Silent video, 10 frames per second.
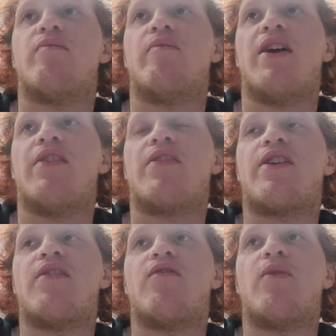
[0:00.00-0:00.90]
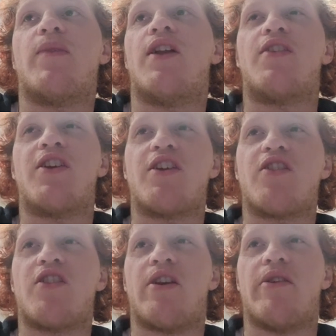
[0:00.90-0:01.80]
basically from that
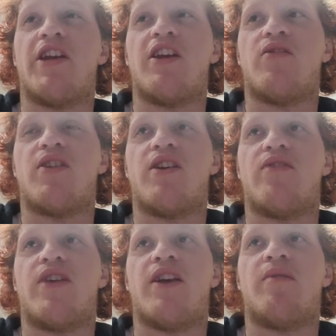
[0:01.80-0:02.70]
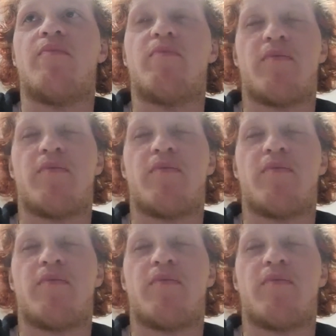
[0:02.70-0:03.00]
dictionary they